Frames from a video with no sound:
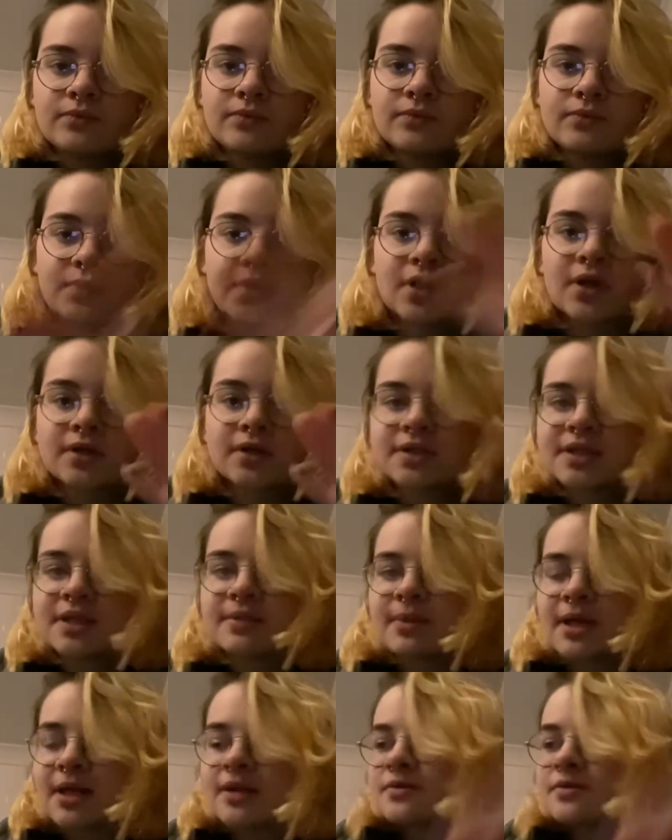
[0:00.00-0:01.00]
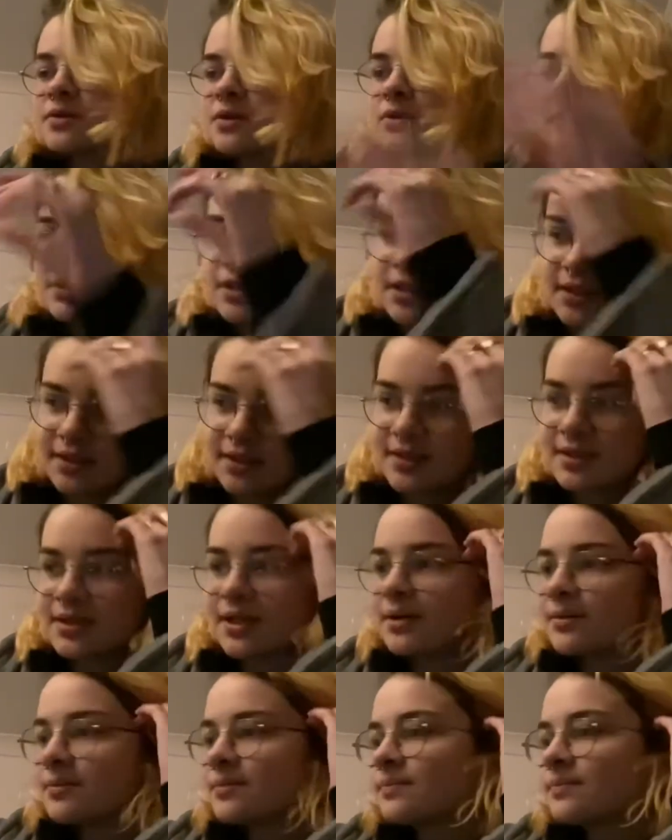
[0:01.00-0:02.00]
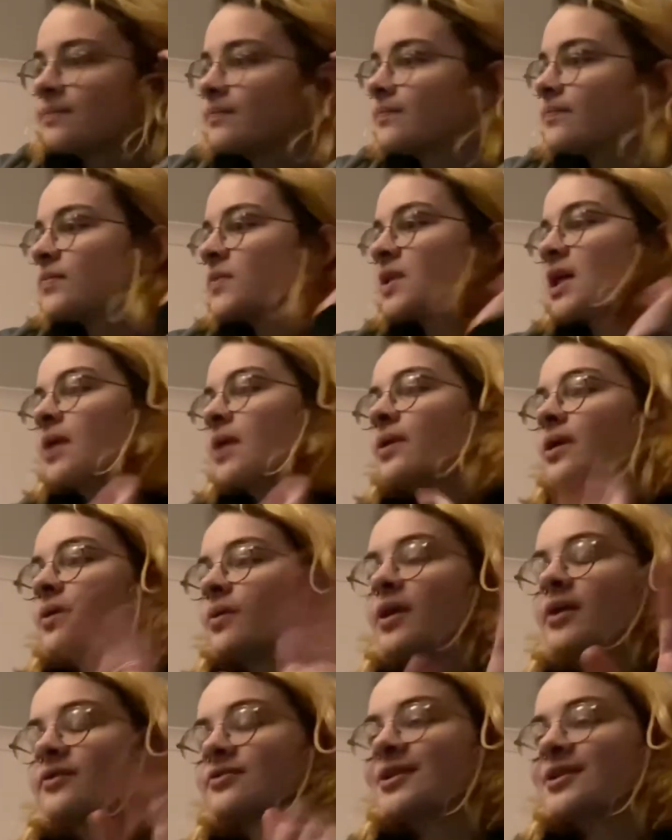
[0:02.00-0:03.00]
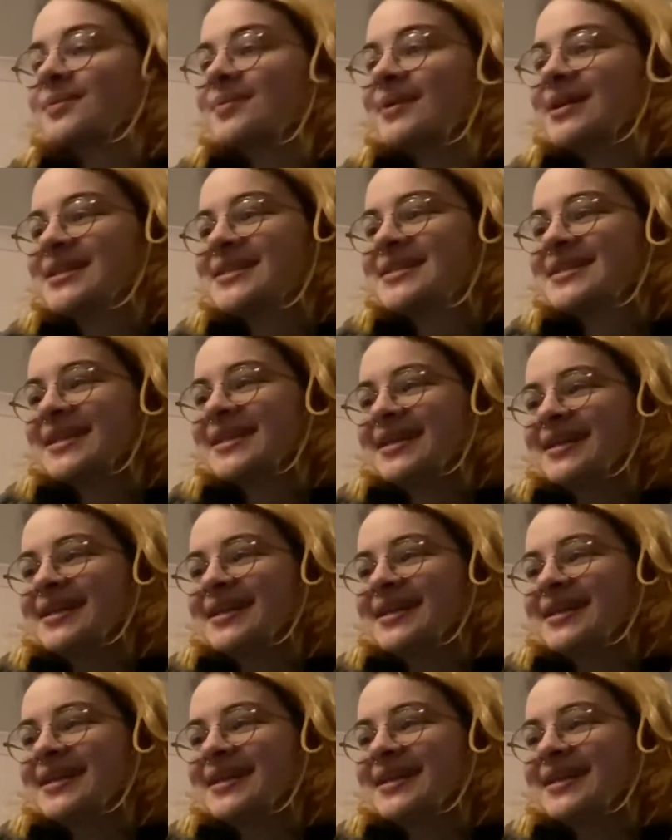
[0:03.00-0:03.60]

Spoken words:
we're not asleep yet. So this is now how I work Vlogmas.